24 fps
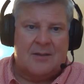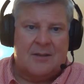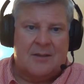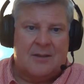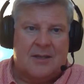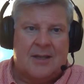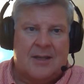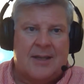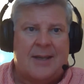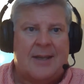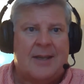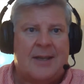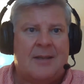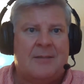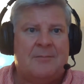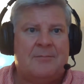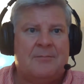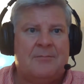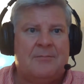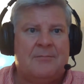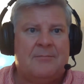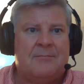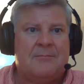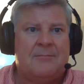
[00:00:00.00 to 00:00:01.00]
Okay.
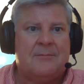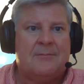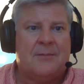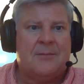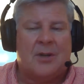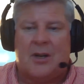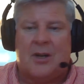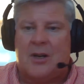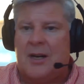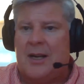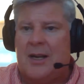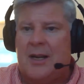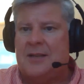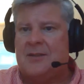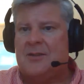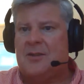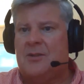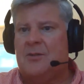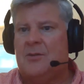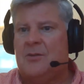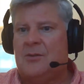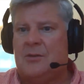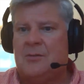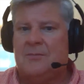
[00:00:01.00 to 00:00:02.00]
All right.
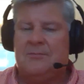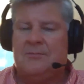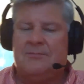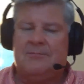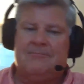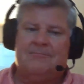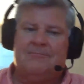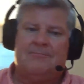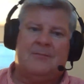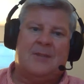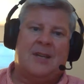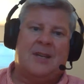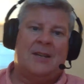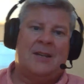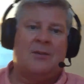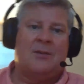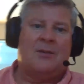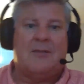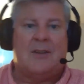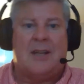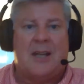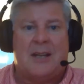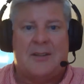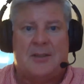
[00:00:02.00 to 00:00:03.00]
So I don't
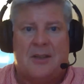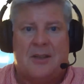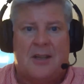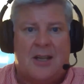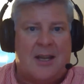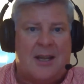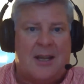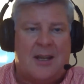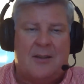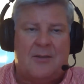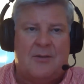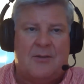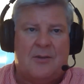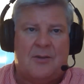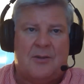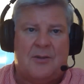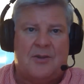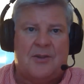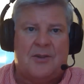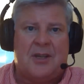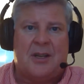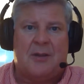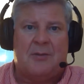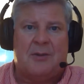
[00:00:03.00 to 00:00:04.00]
have I don't
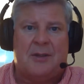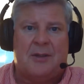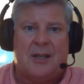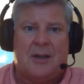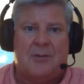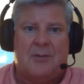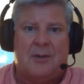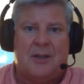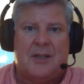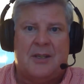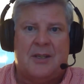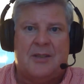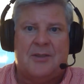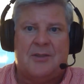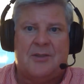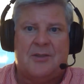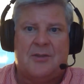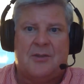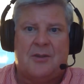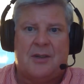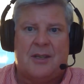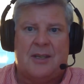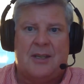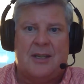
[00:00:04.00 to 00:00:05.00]
understand what that one is,
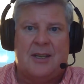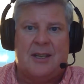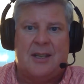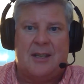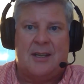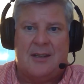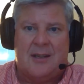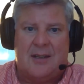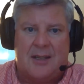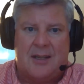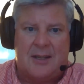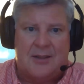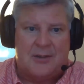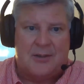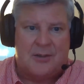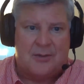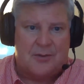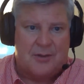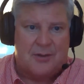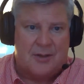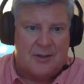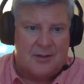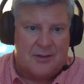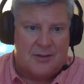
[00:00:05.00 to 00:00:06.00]
so I can't
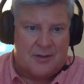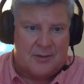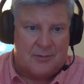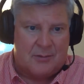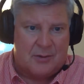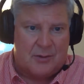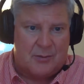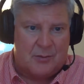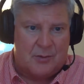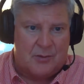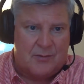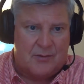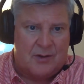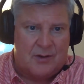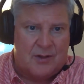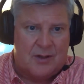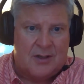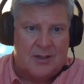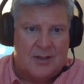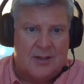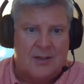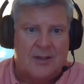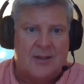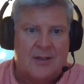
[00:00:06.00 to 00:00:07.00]
answer it. So I'm going to move
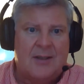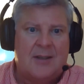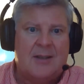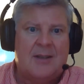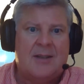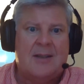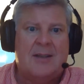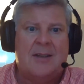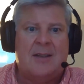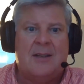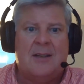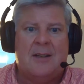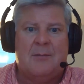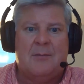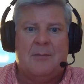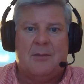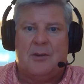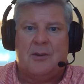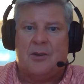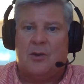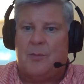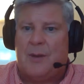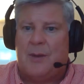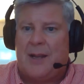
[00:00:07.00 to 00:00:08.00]
on. Let
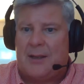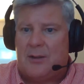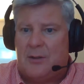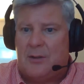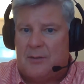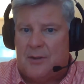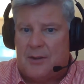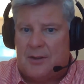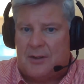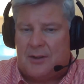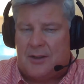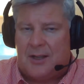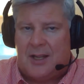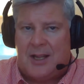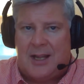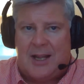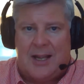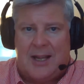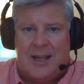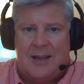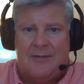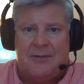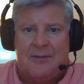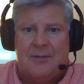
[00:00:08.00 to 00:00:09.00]
me go back over to the
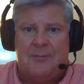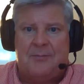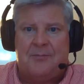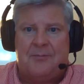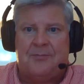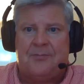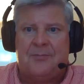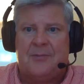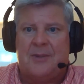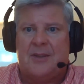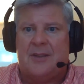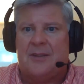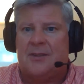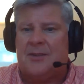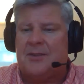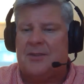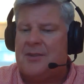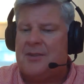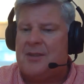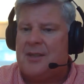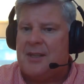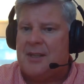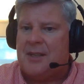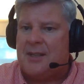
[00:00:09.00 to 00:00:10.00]
live and
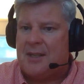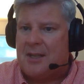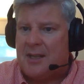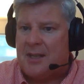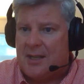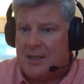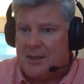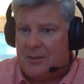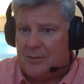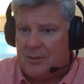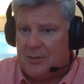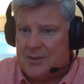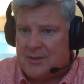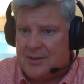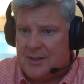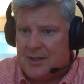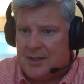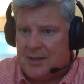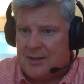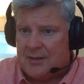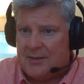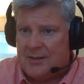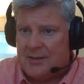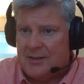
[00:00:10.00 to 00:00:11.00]
see what's
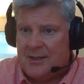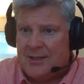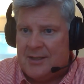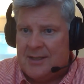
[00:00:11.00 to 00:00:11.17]
there.